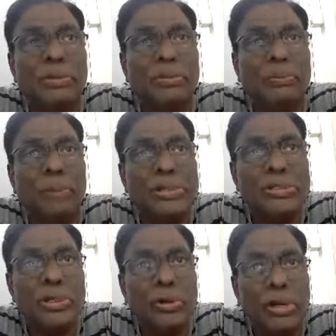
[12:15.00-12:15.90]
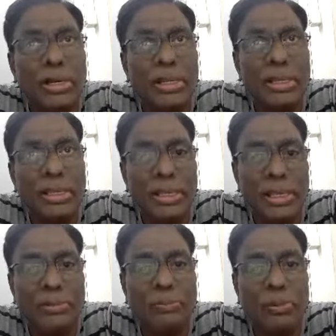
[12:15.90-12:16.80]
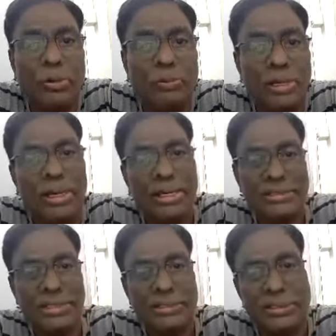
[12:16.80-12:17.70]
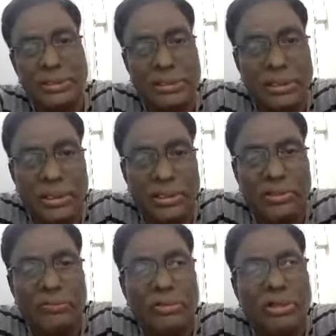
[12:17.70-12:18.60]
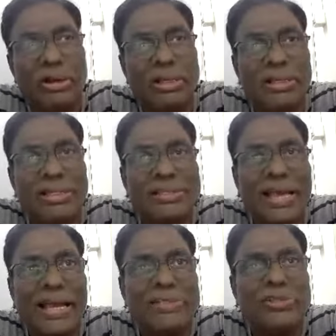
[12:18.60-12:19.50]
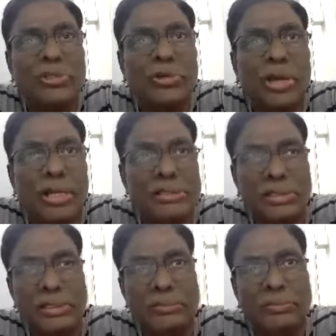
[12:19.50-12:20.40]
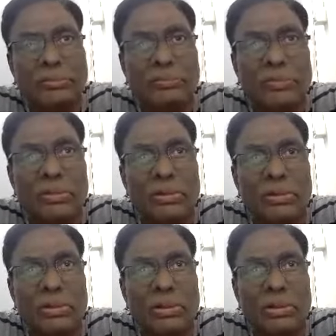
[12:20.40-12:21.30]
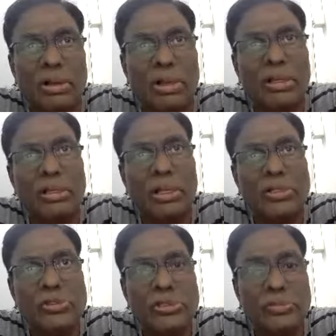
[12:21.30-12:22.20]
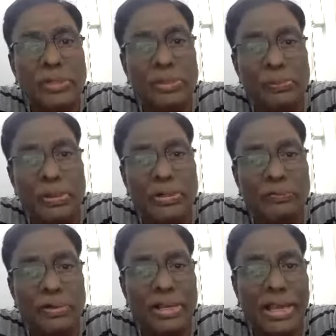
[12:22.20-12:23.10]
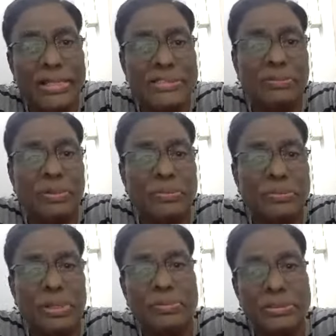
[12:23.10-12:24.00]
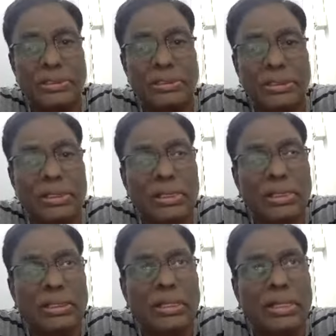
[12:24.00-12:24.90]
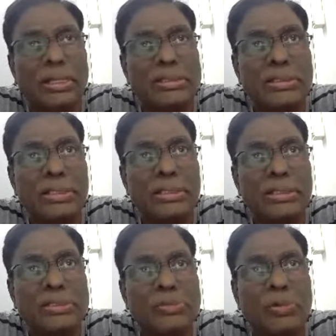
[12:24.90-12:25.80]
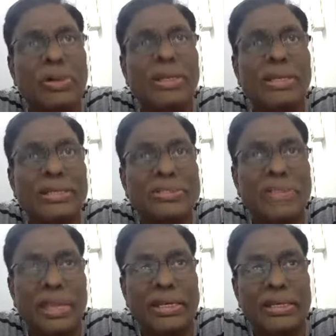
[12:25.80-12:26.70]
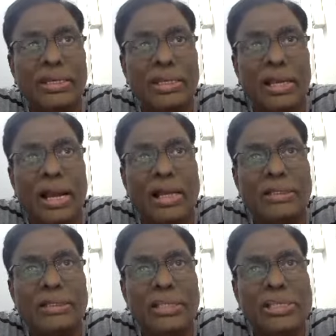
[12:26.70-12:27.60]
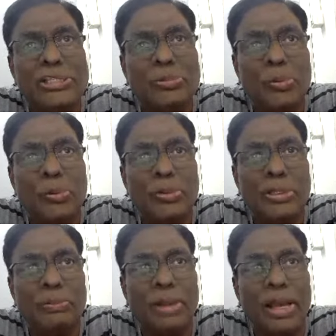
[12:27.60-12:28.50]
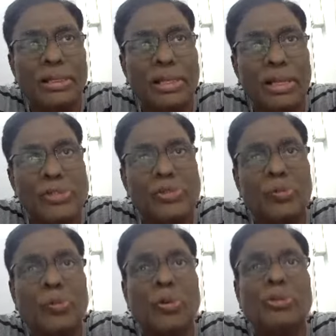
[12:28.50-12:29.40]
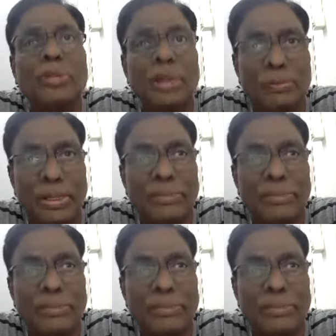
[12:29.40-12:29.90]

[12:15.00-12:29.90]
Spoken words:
particularly in bone mineralization. We call that as osteocalcin. Or it also is very important for calcium absorption, that is in the small intestine. And these protein, and also prothrombin,